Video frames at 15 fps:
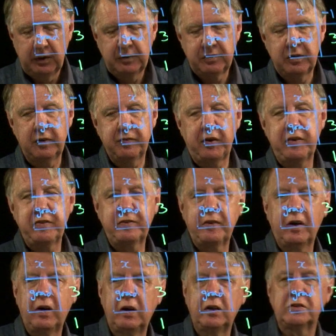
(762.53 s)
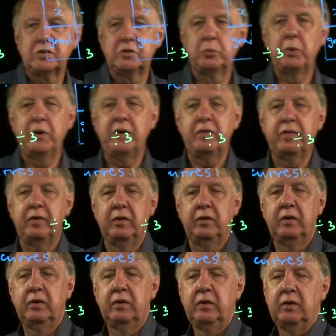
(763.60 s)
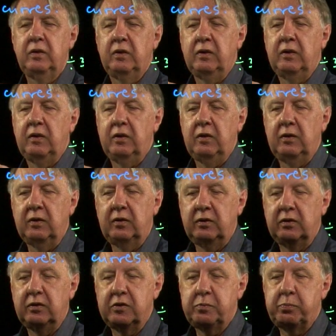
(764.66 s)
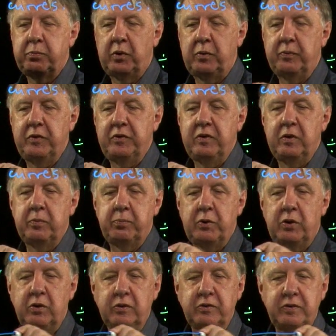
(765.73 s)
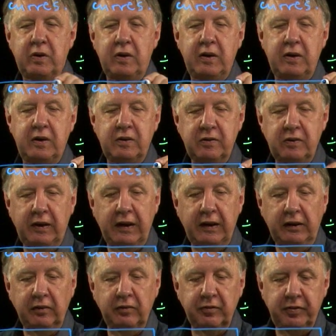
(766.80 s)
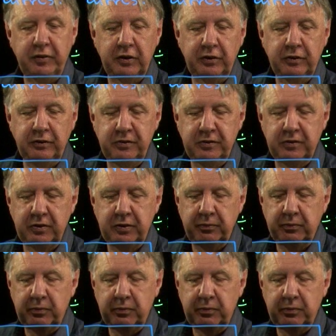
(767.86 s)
So if I start with, let's pop this in a box so that it doesn't get confused.